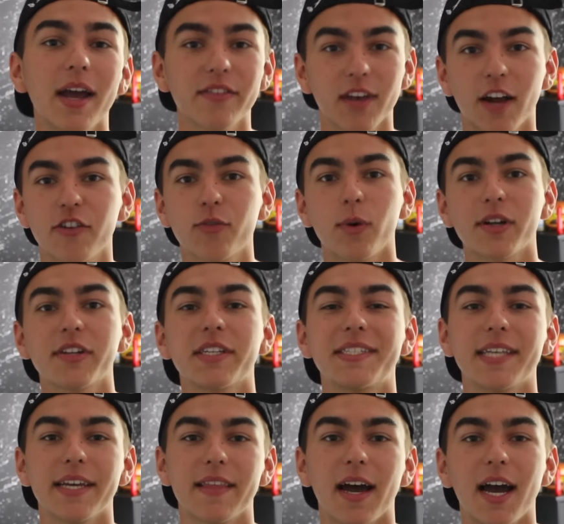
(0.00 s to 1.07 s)
ends, I just wanted to
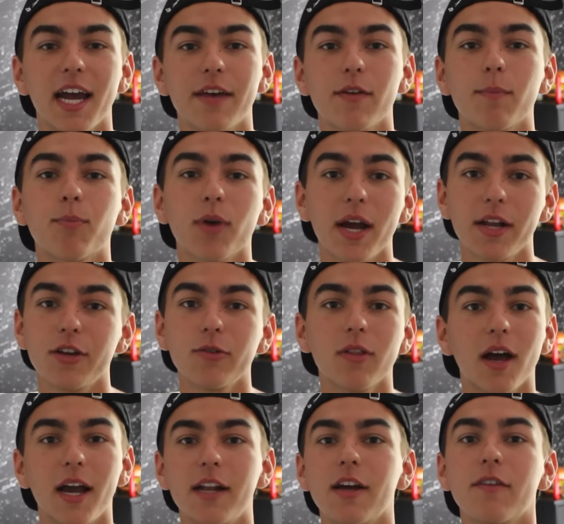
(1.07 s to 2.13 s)
say that I have a brand new
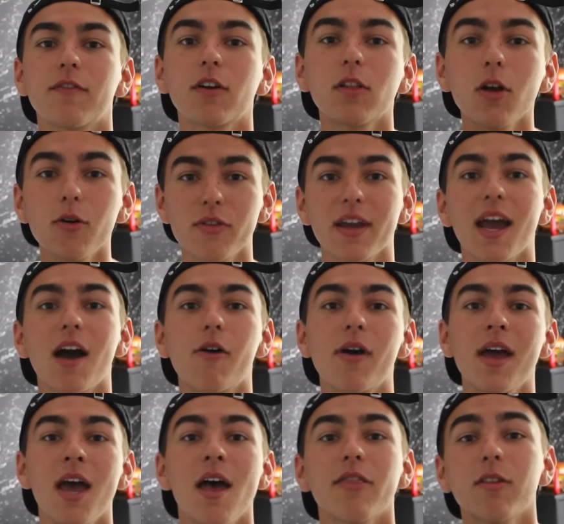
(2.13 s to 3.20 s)
line of clothing
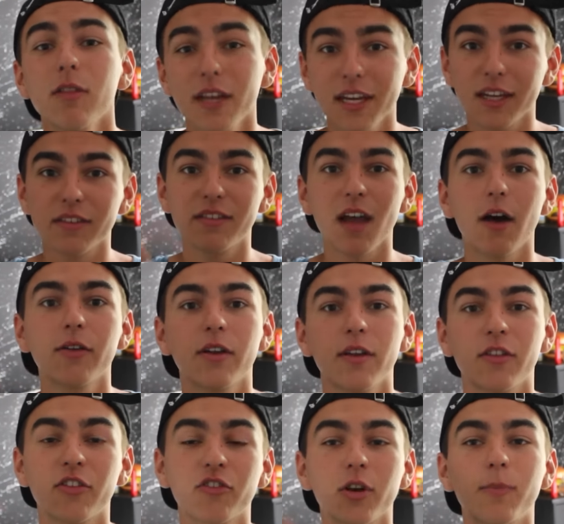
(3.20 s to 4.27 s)
out. The link is down in
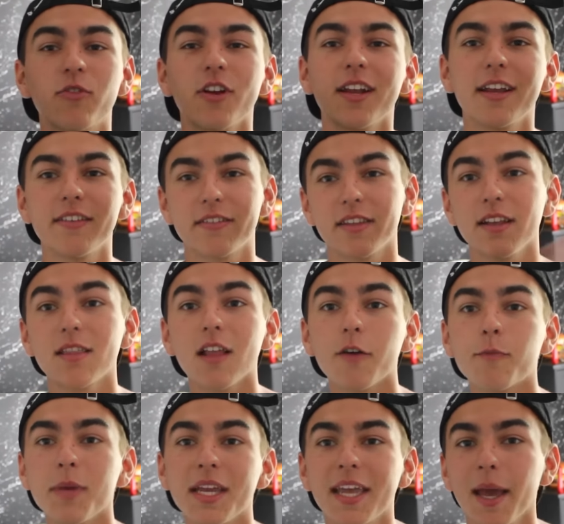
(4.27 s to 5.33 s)
the description. It is the
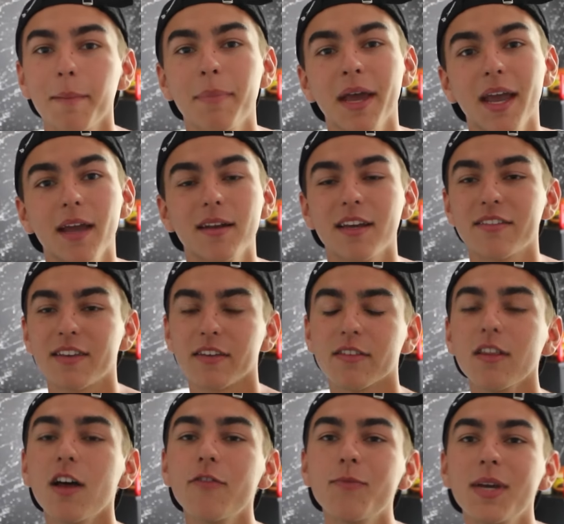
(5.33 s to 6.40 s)
Love Me campaign. It
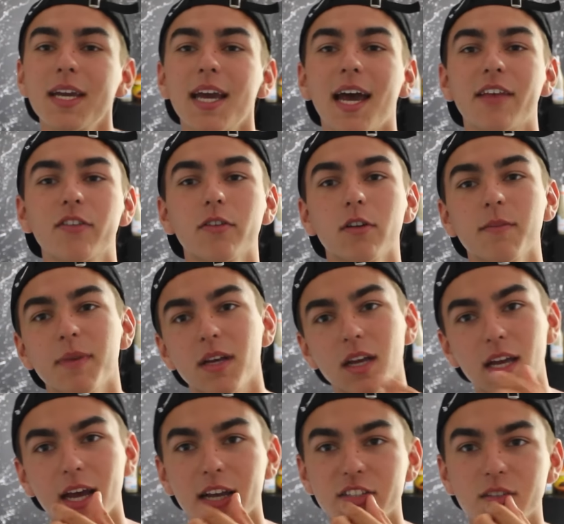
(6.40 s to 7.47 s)
says Love Me. It has a little
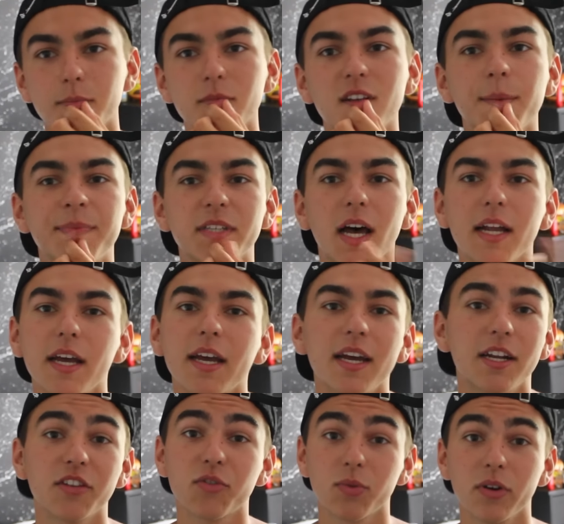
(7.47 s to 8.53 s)
bit, it has some lips on it,
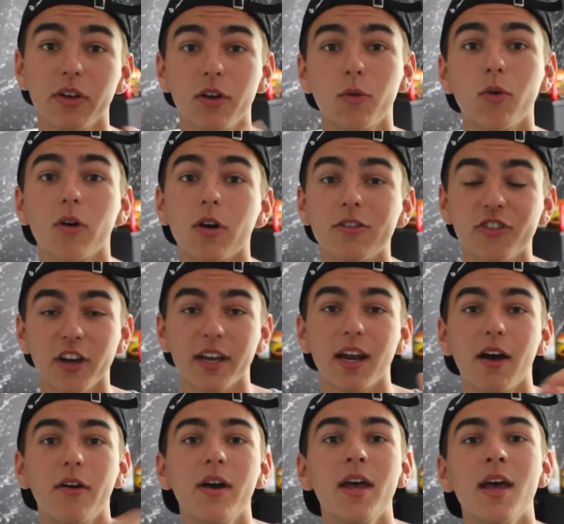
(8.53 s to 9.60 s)
and it's really cool. Go check it
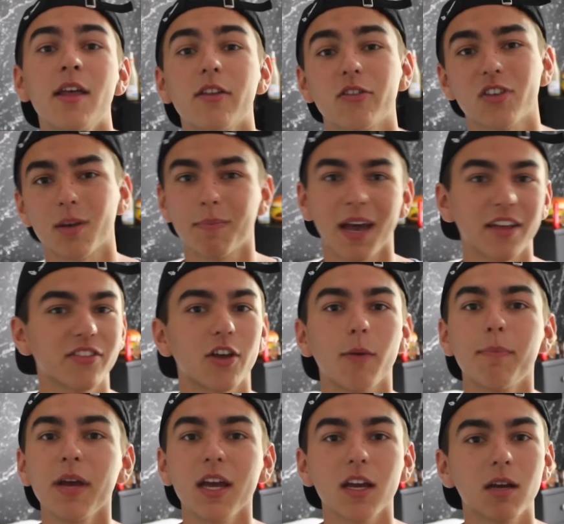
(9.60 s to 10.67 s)
out. There's like
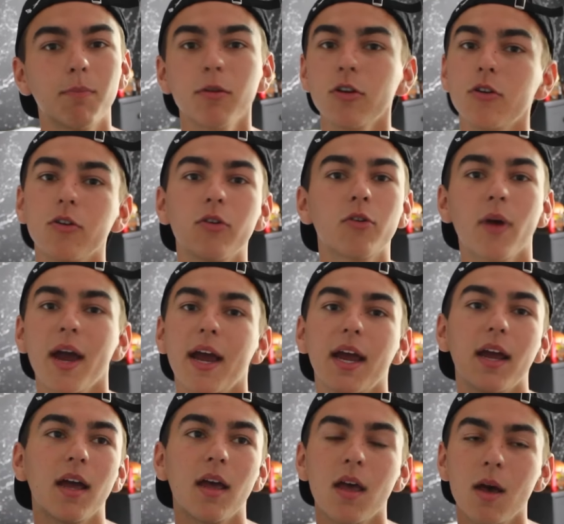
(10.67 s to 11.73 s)
pastel pink, blue,
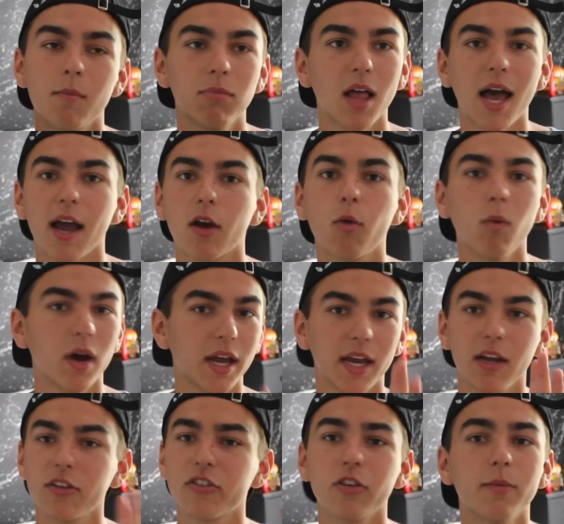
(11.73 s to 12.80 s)
gray, black,
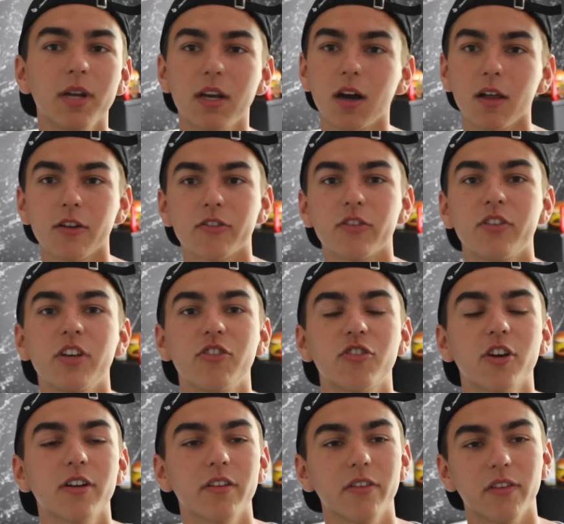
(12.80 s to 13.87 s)
white, so many colors of
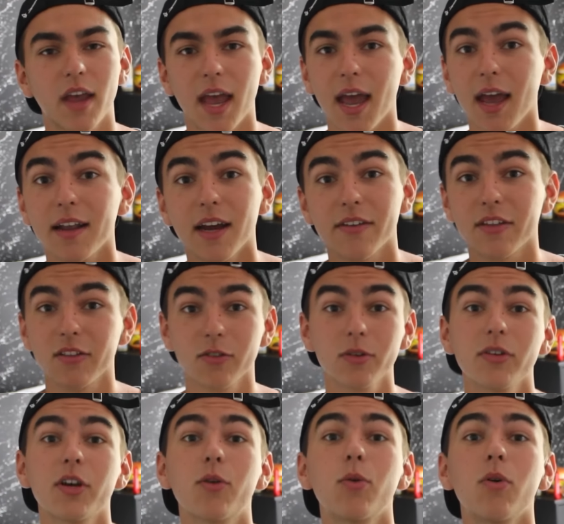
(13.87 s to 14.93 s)
t-shirts, and I think they're
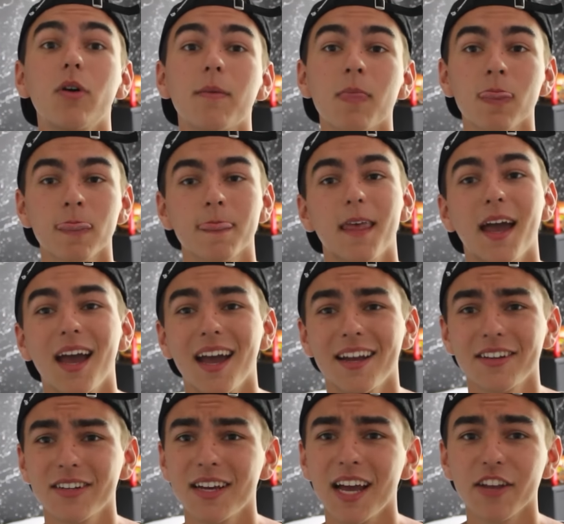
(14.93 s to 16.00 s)
really cool.
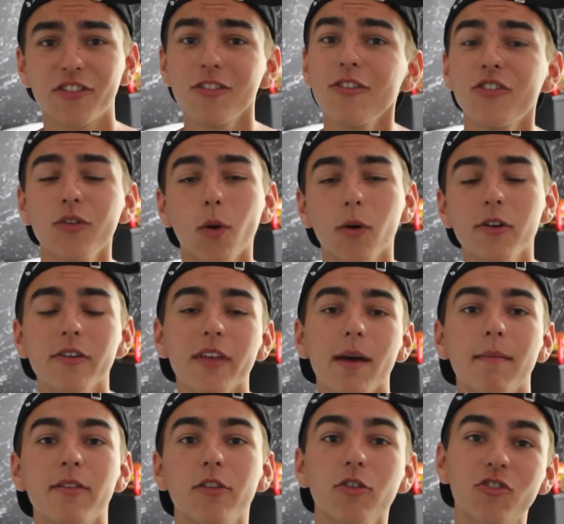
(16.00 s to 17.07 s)
And as soon as you order
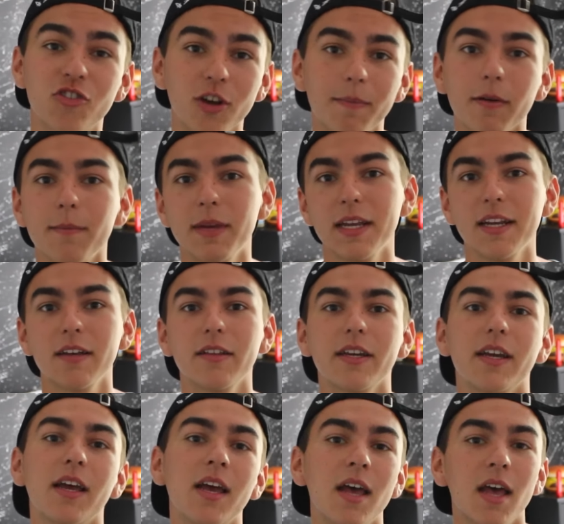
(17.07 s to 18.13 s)
them, they'll ship
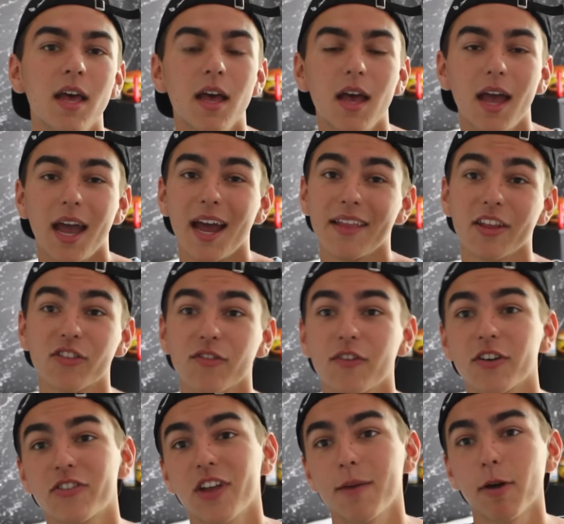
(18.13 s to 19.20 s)
immediately. And that's the
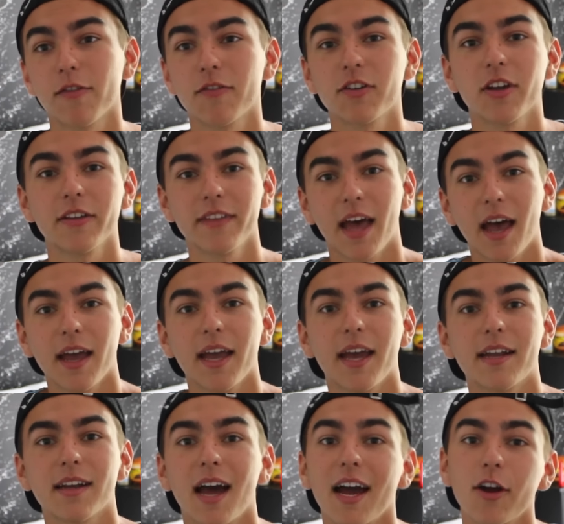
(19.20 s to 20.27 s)
first time I've ever done that,
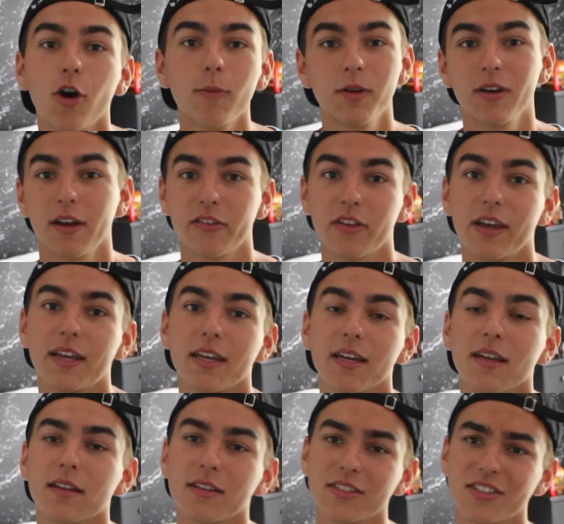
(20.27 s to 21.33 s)
and I hope you guys like
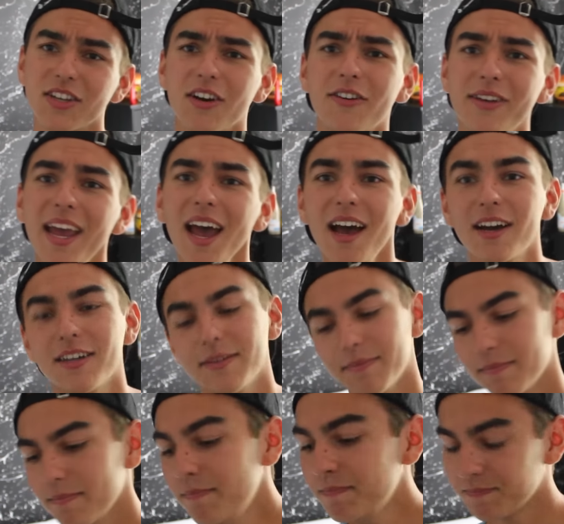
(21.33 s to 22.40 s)
it. So yeah,
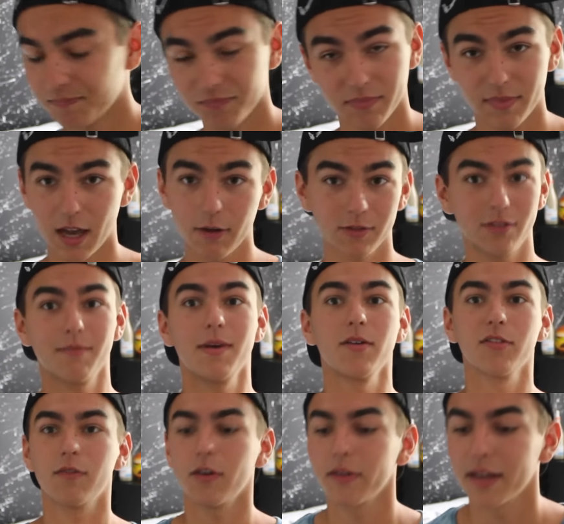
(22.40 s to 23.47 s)
that was a
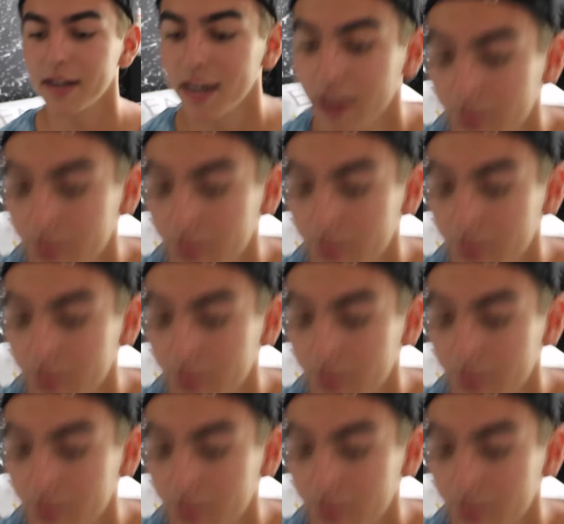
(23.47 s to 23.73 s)
mouthful, and